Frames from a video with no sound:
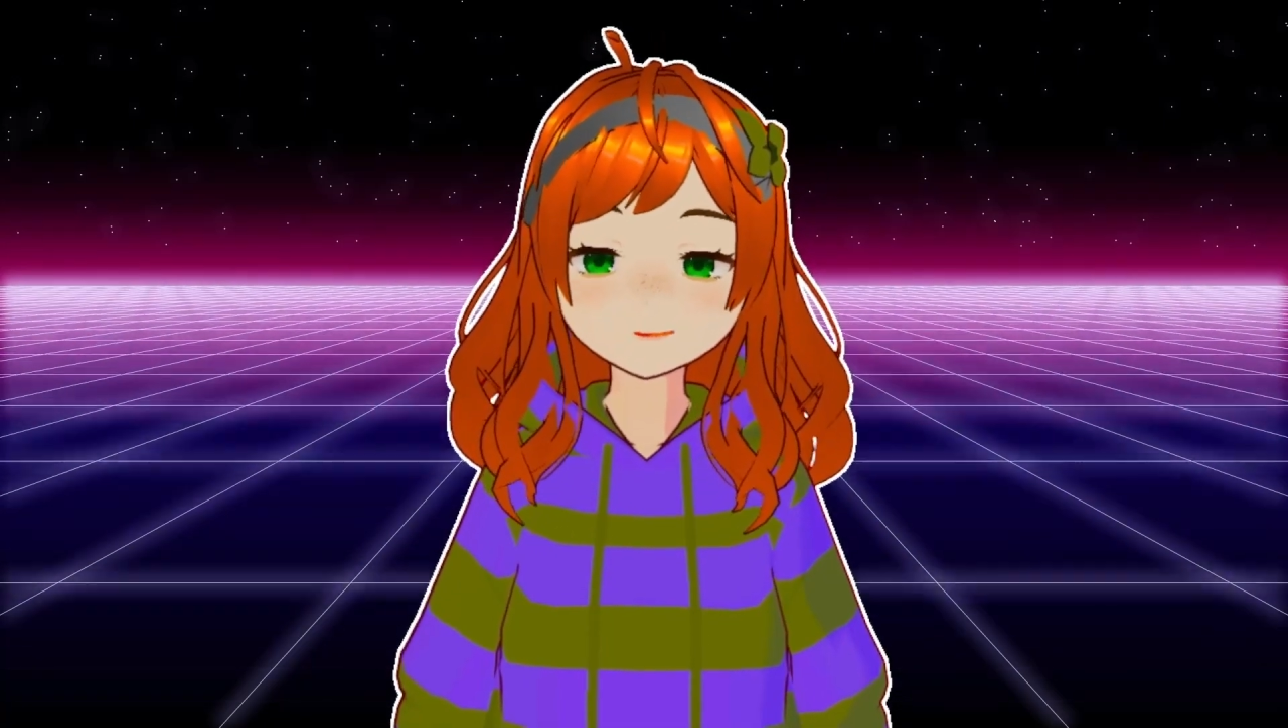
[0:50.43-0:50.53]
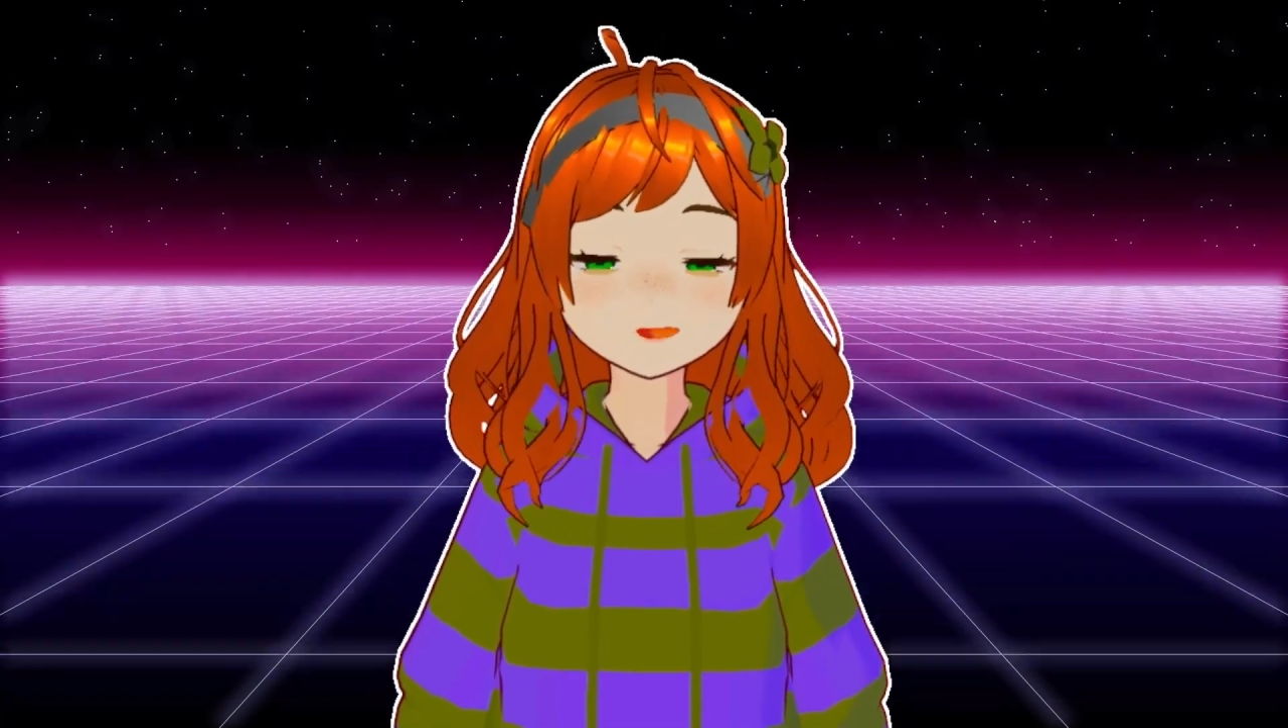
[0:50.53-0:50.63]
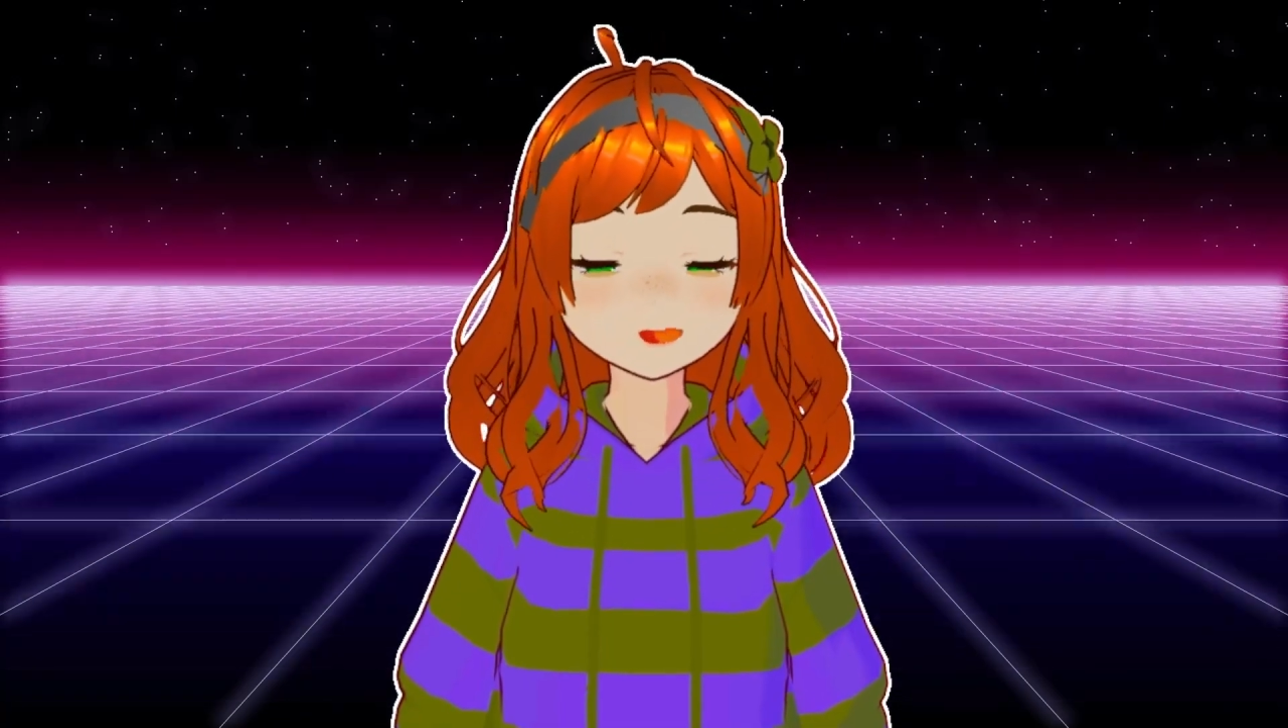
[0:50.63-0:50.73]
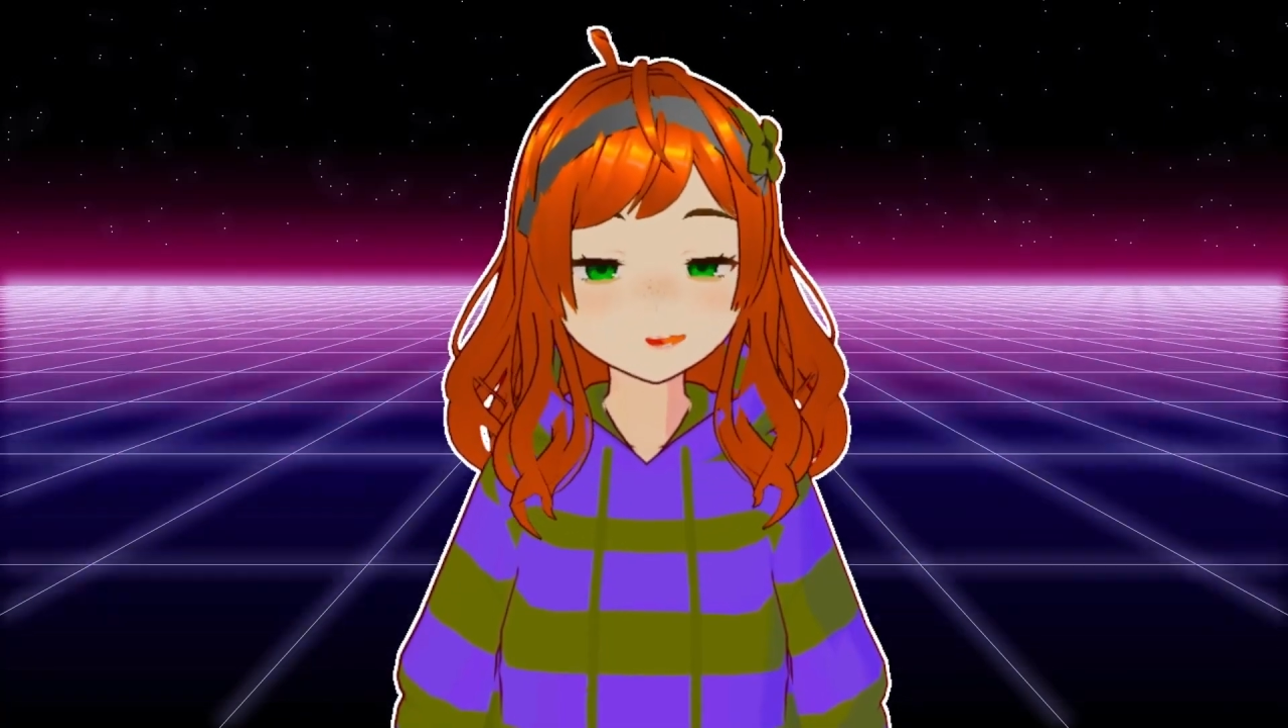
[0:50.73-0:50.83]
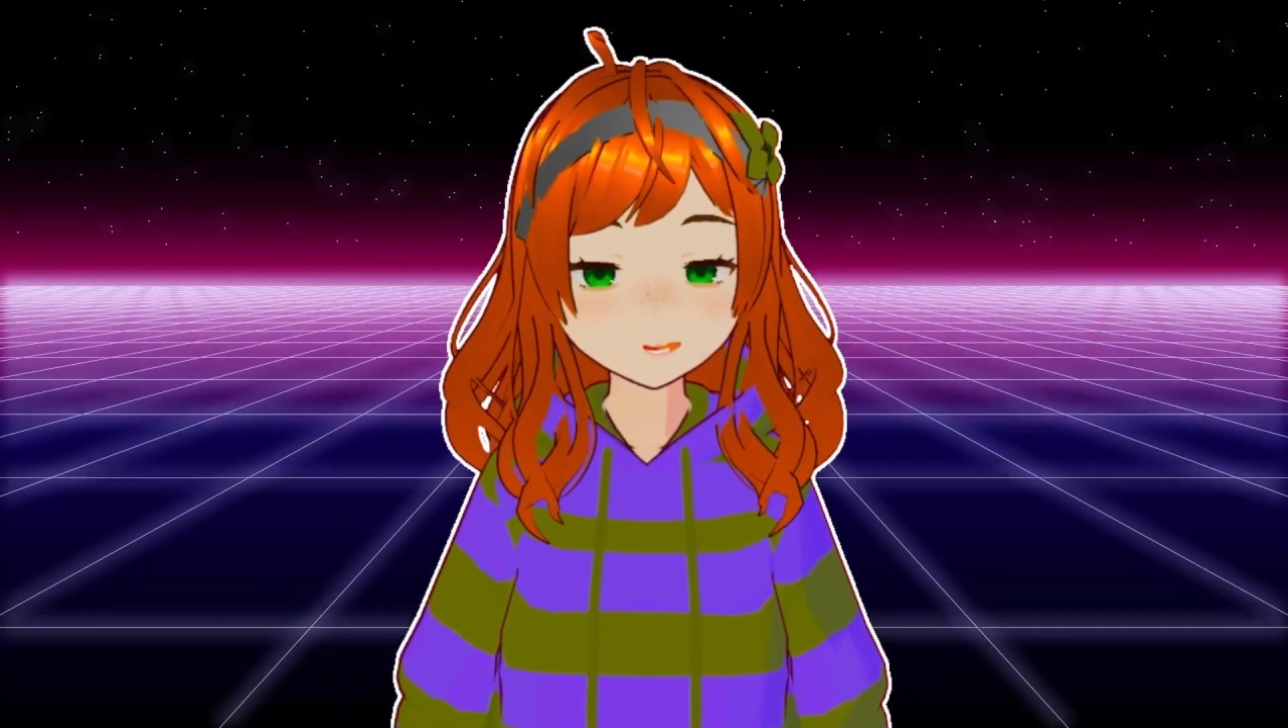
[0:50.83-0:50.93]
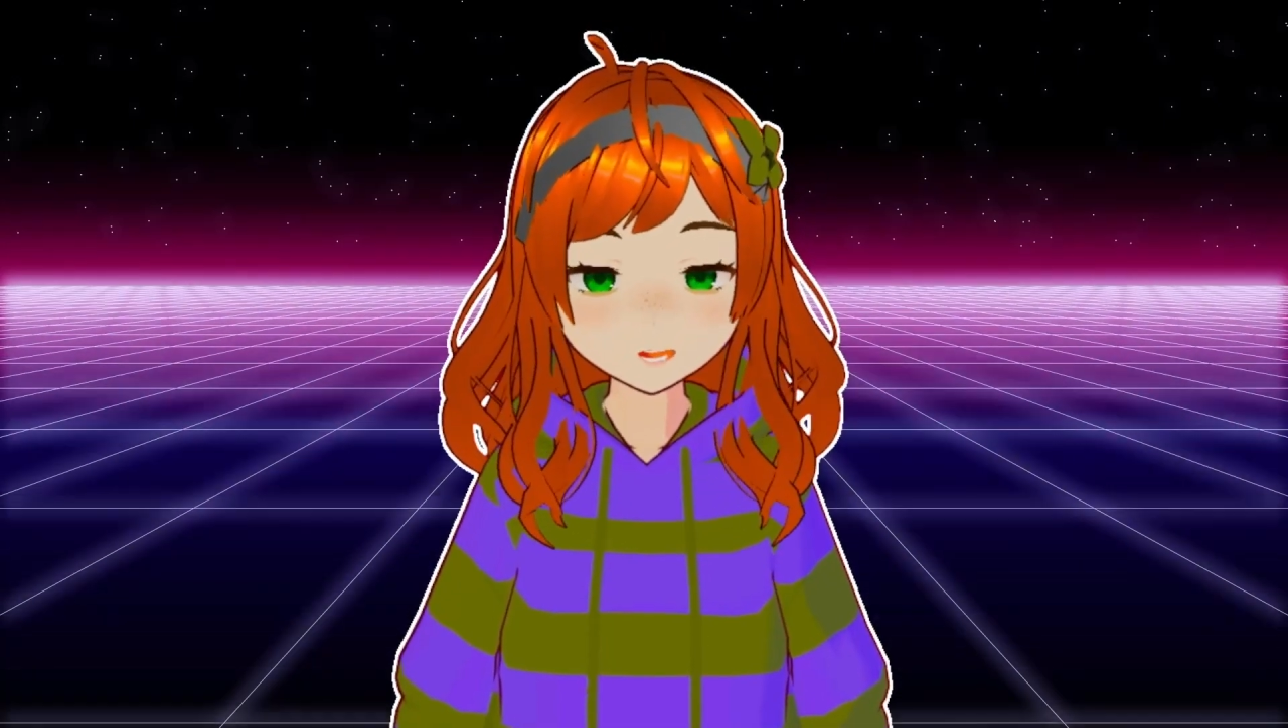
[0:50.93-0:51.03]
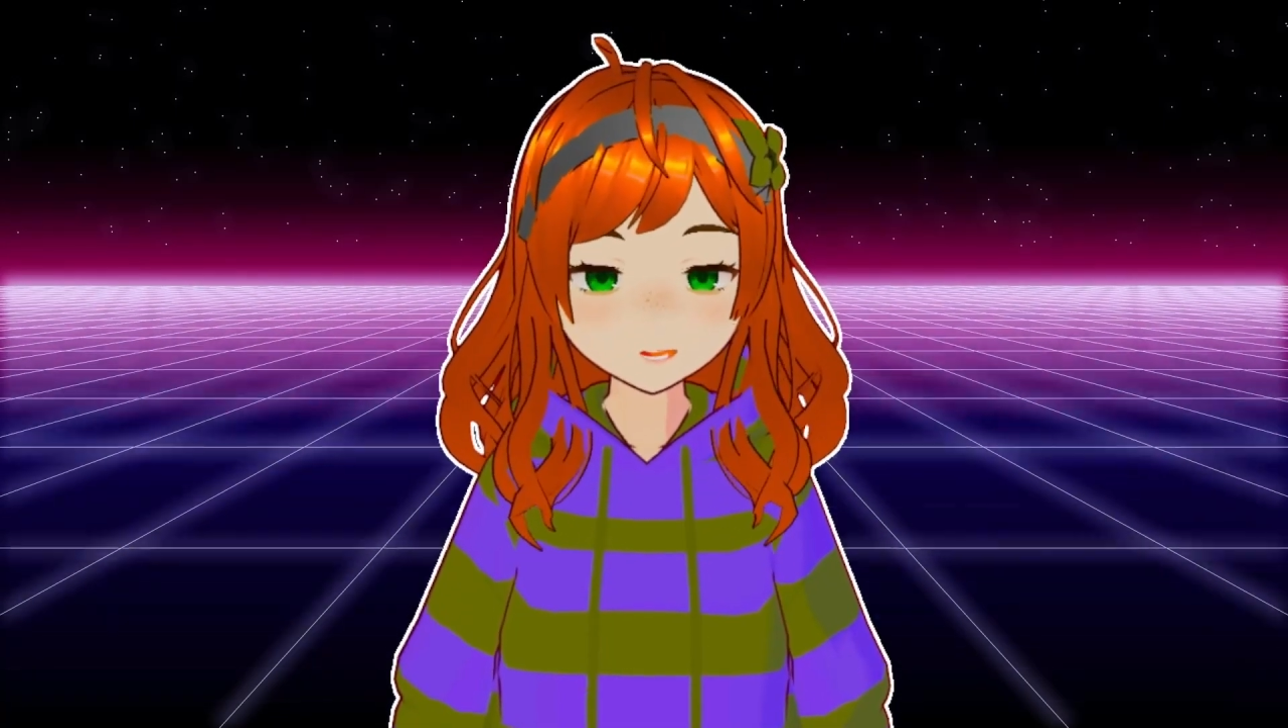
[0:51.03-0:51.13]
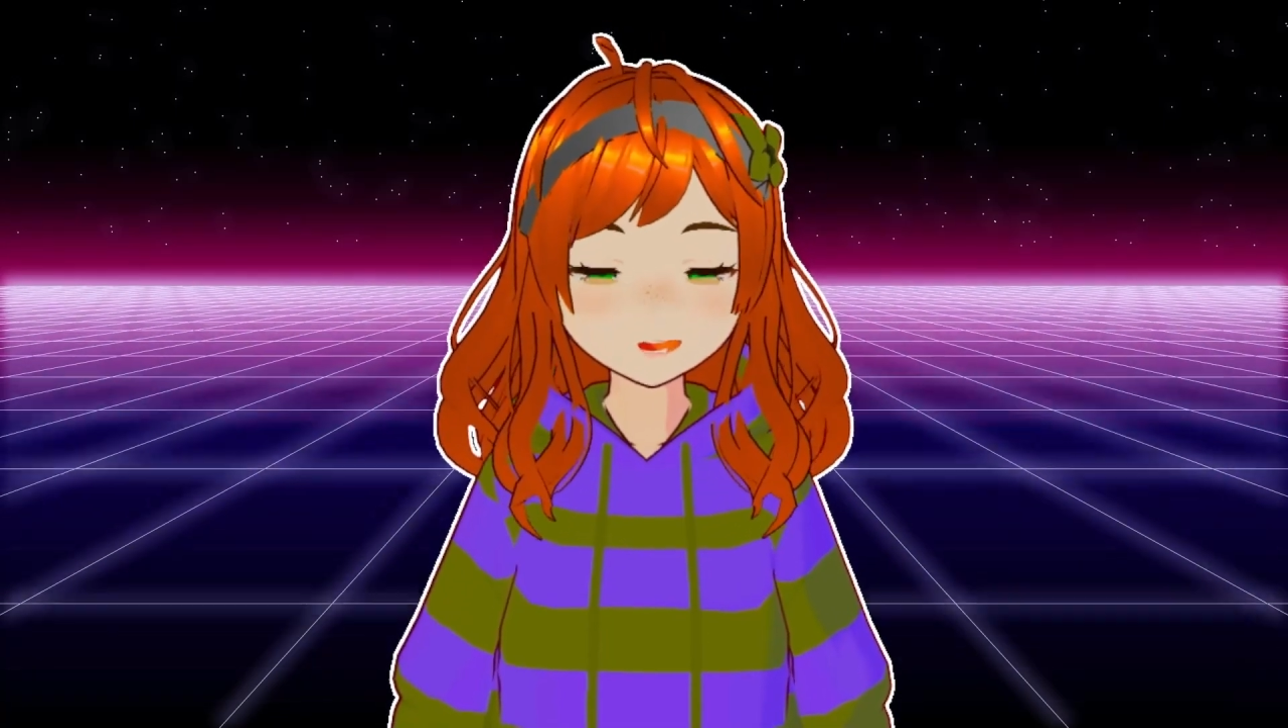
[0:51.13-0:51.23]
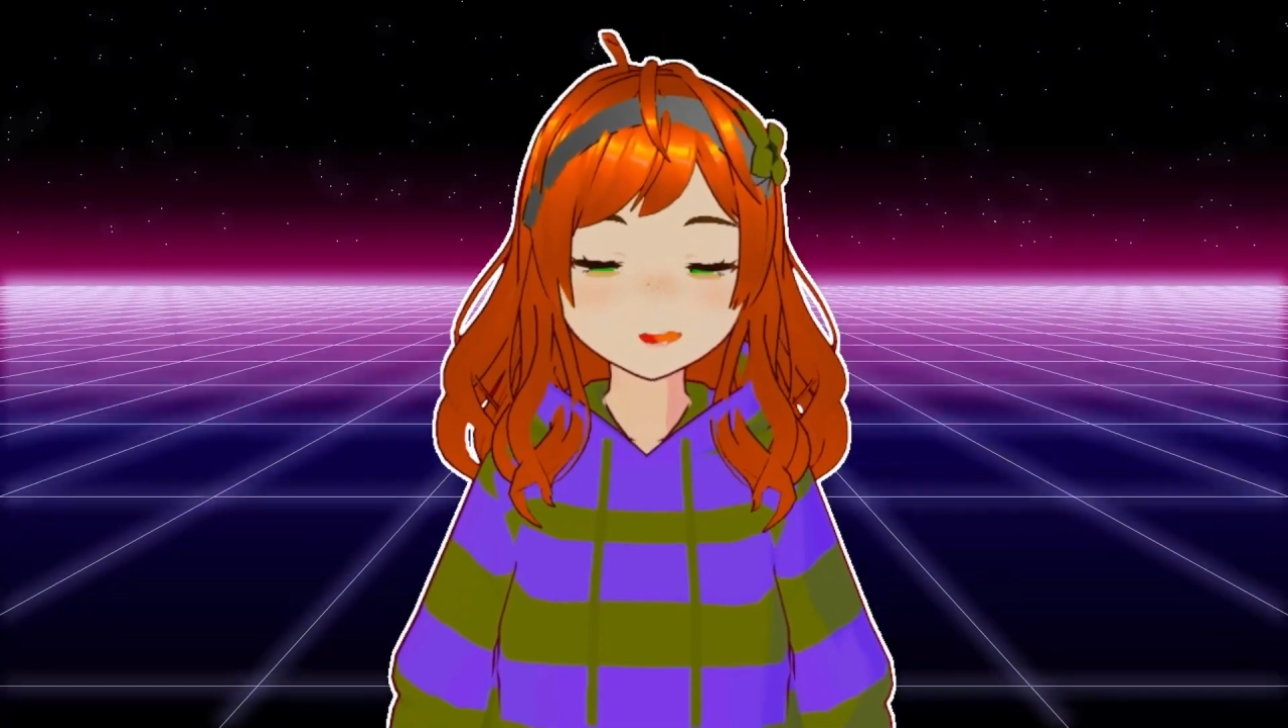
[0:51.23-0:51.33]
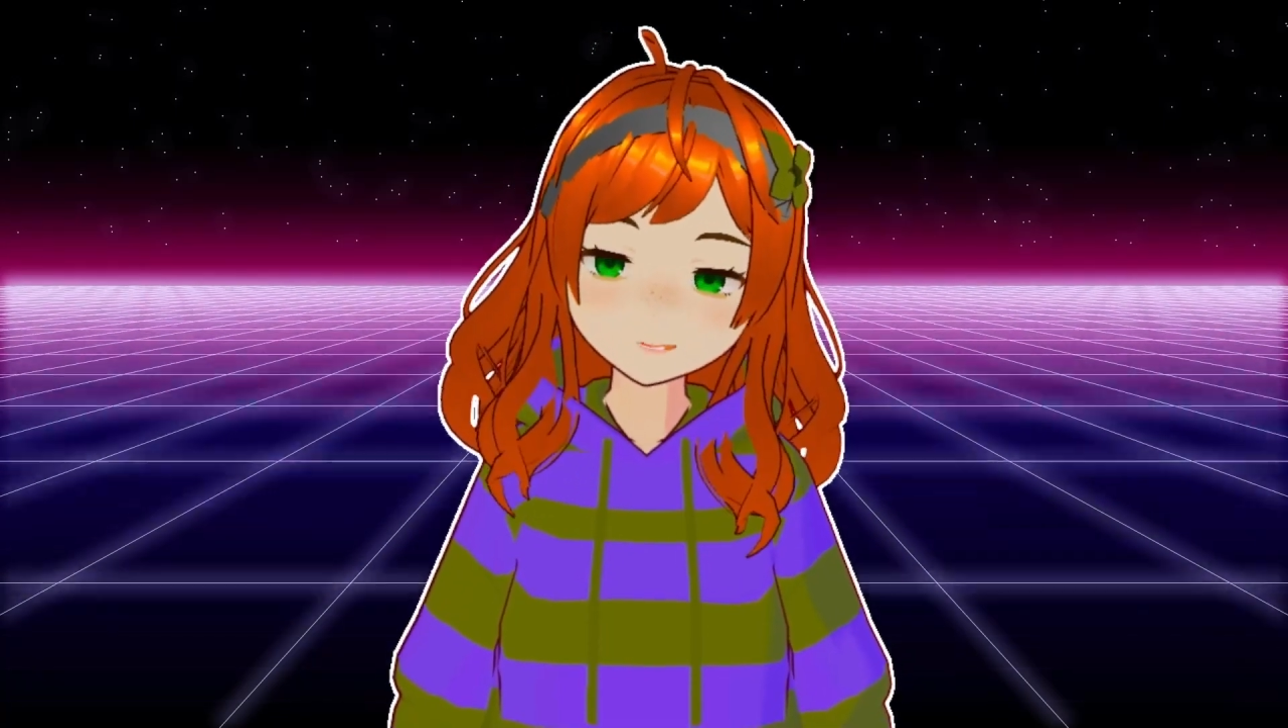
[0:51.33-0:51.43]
others